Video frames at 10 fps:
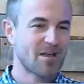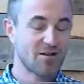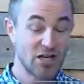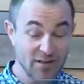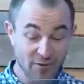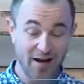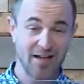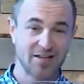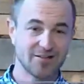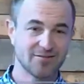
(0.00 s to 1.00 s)
Levi,
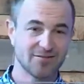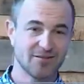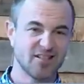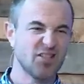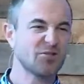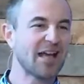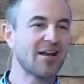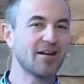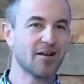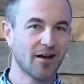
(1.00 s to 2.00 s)
you get
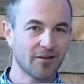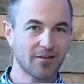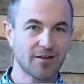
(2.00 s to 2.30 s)
nothing.